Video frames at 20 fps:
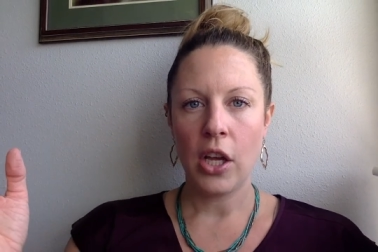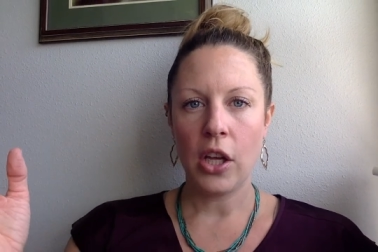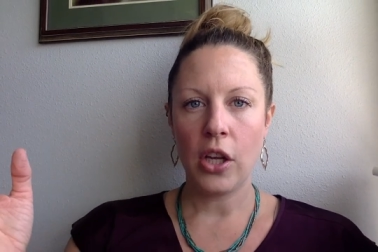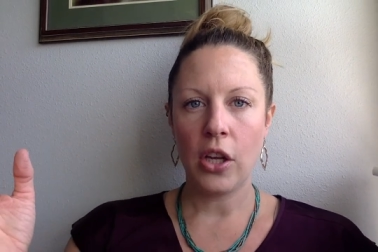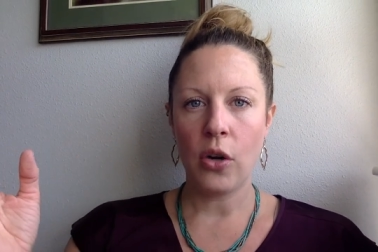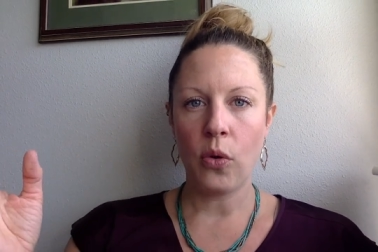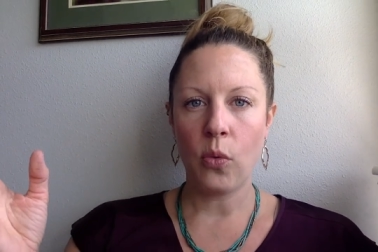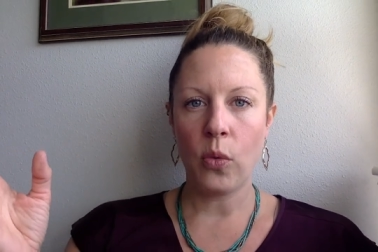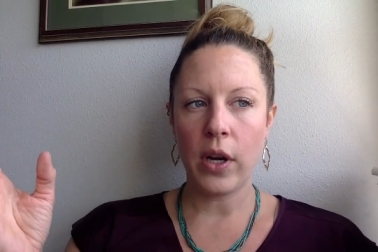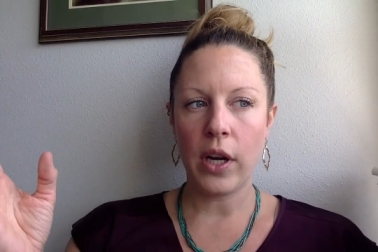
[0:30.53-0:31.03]
you
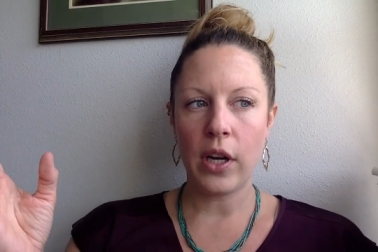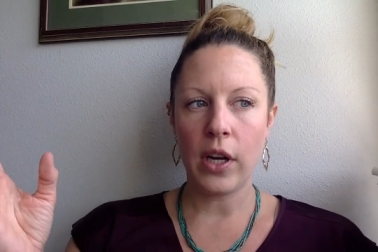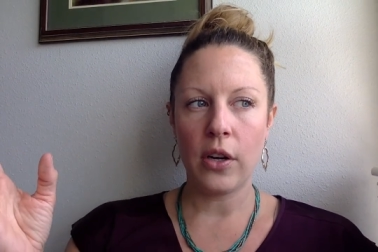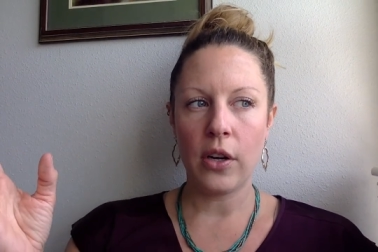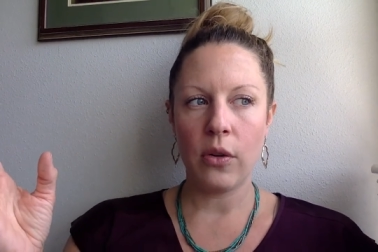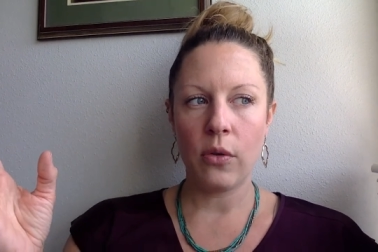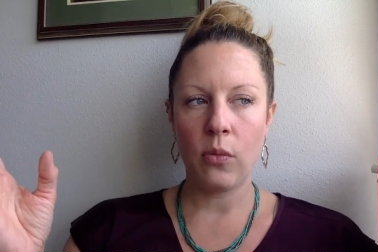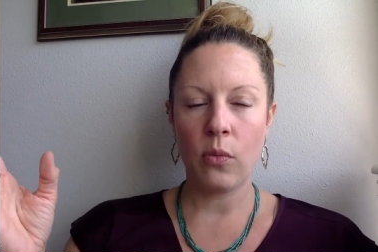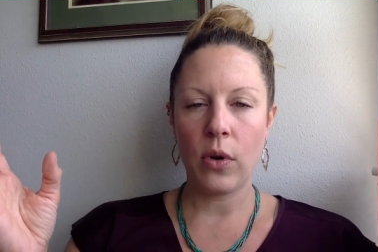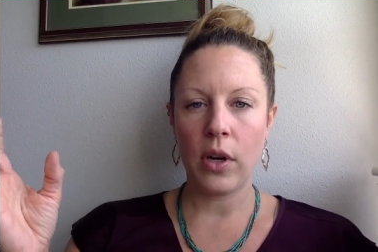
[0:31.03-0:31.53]
know
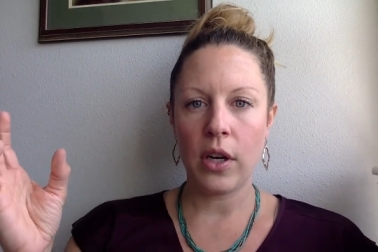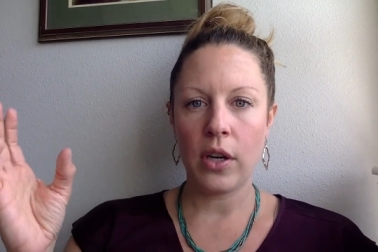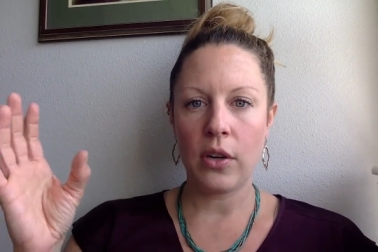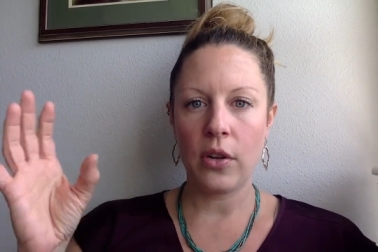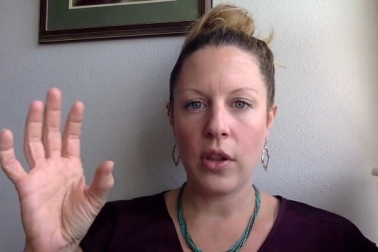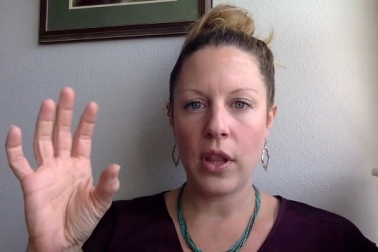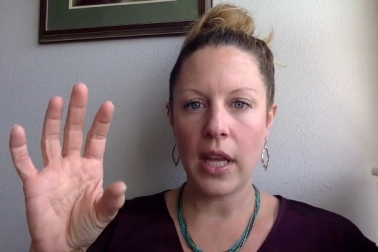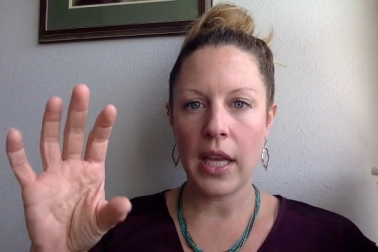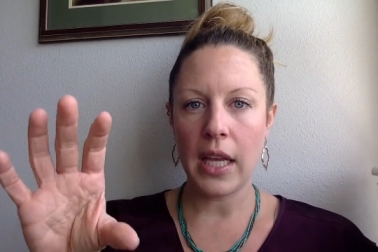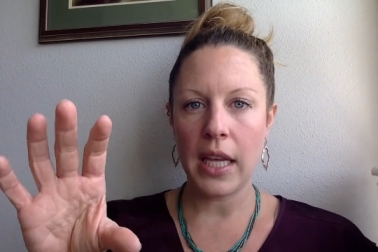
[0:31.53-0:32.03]
where where
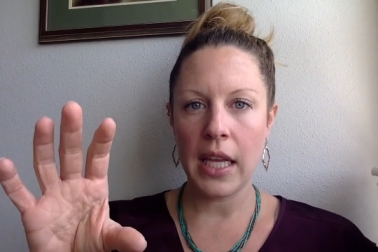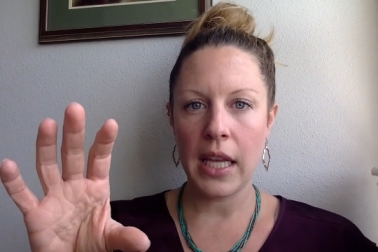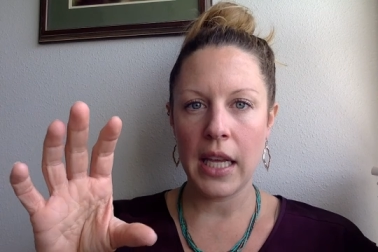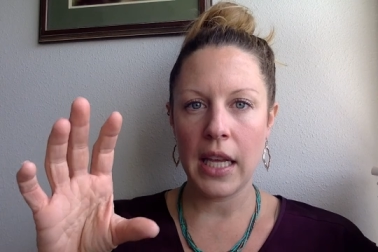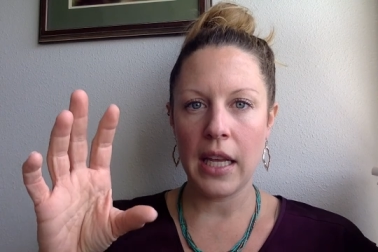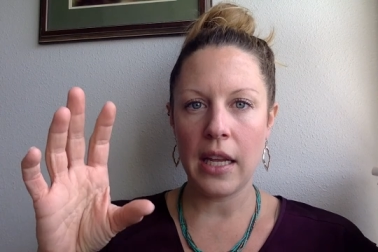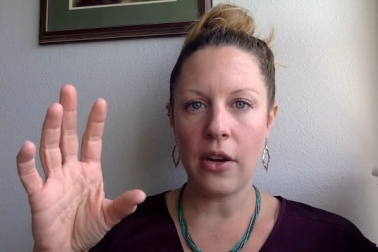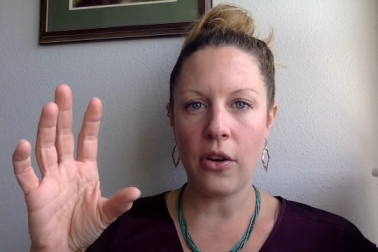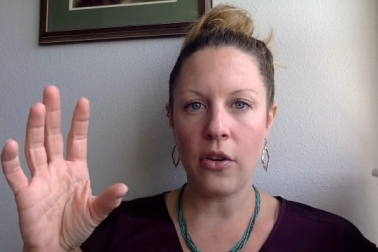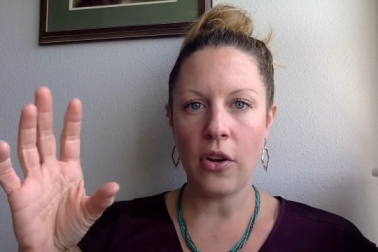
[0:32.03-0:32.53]
do they
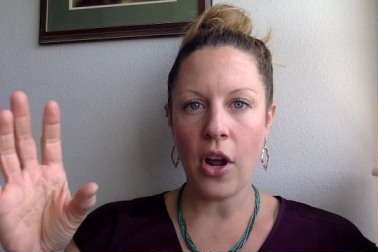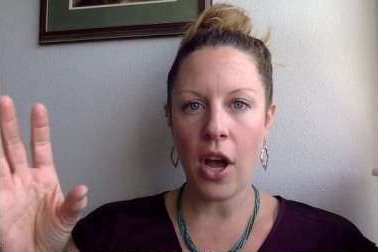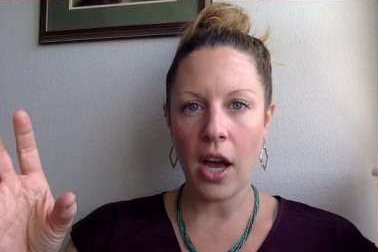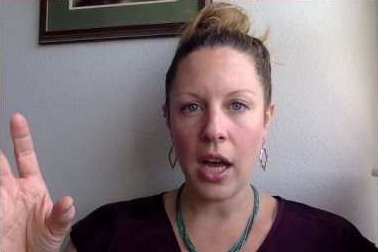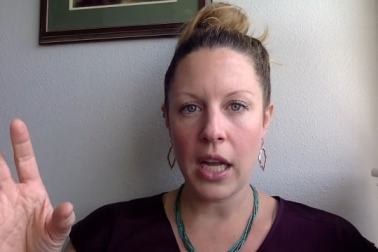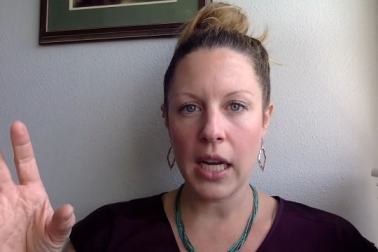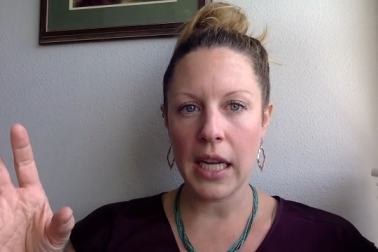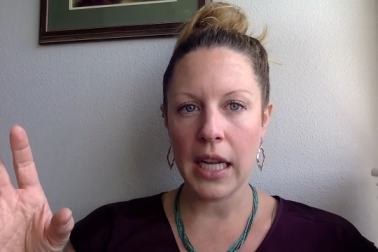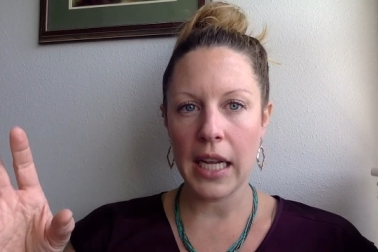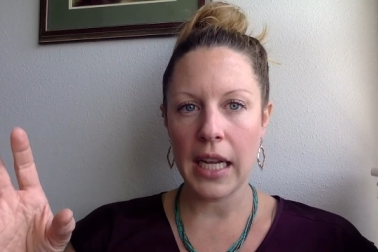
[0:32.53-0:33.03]
eat or
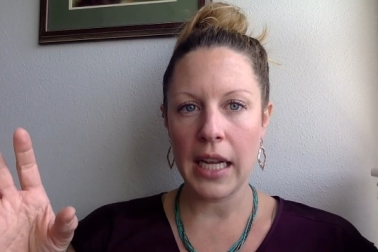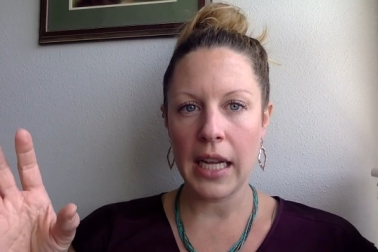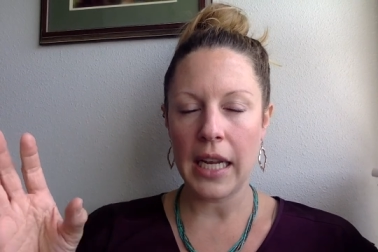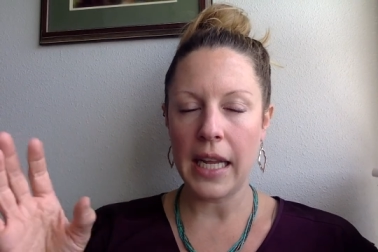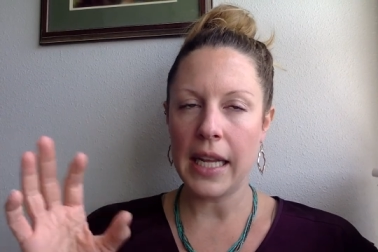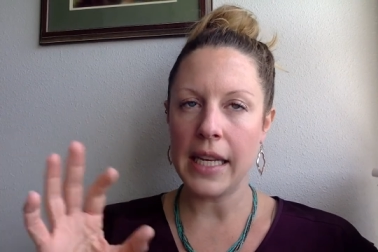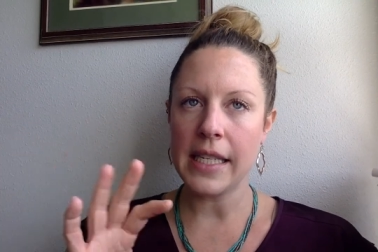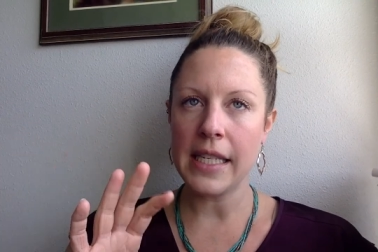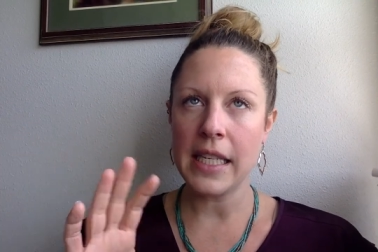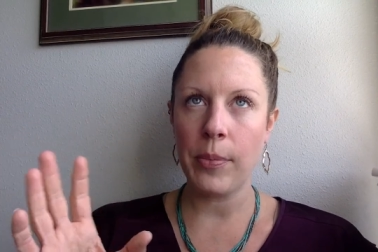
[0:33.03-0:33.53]
not eat
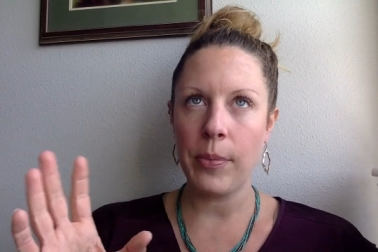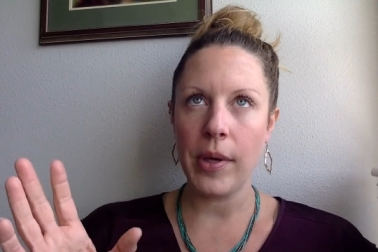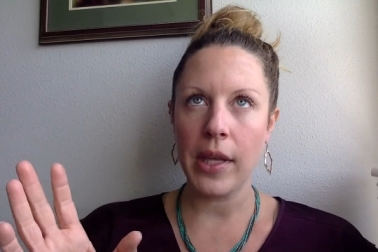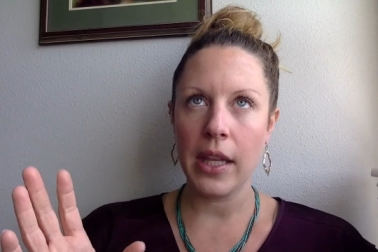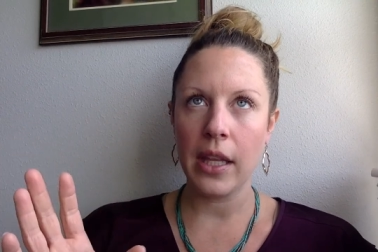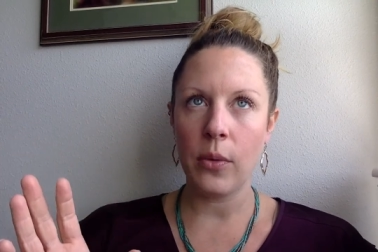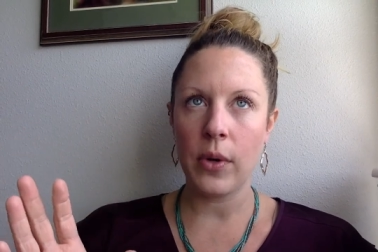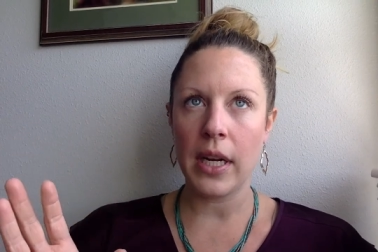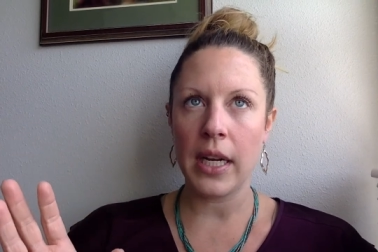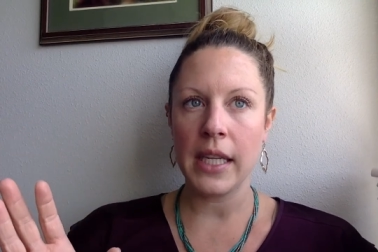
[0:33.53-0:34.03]
and
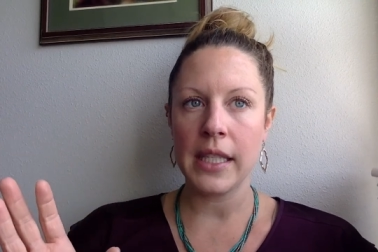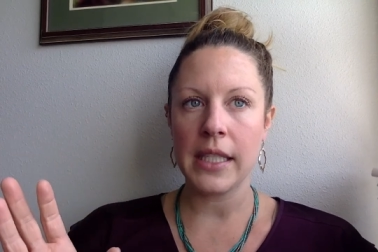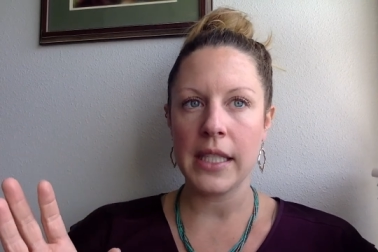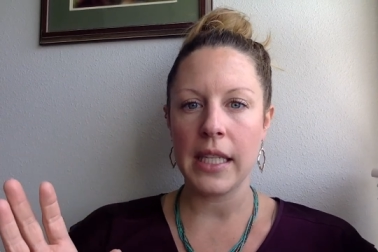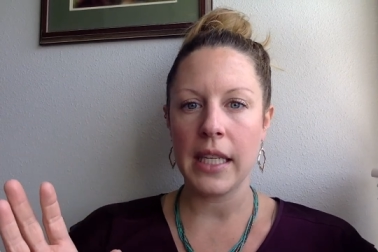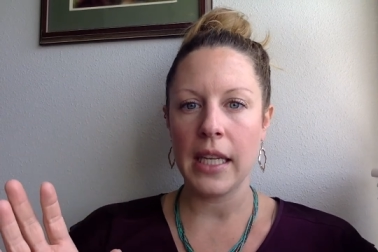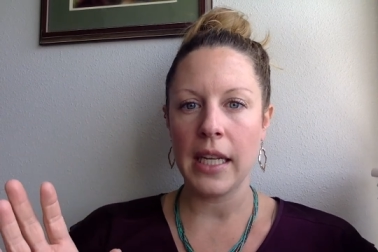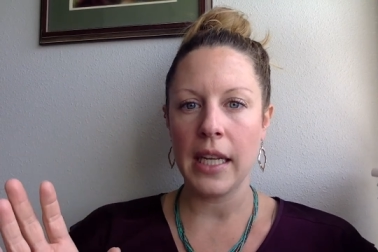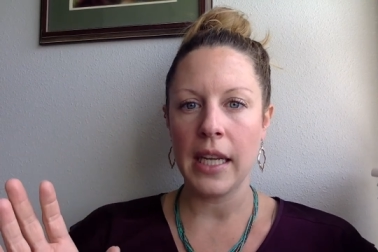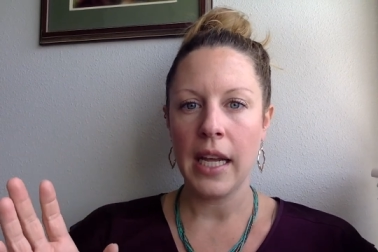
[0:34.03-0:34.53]
typically what i
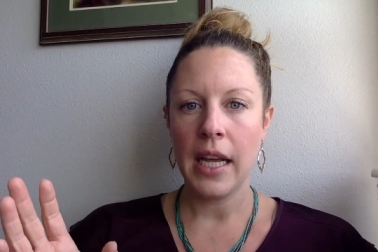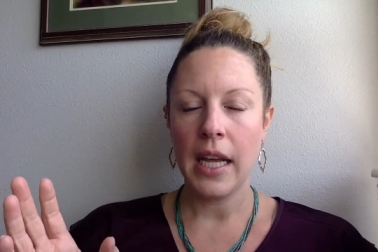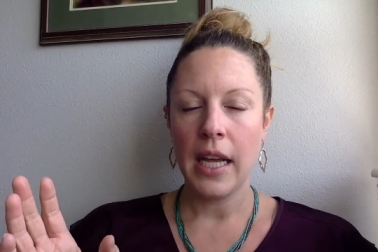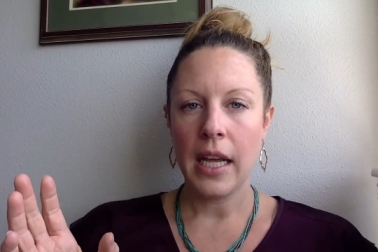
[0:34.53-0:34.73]
see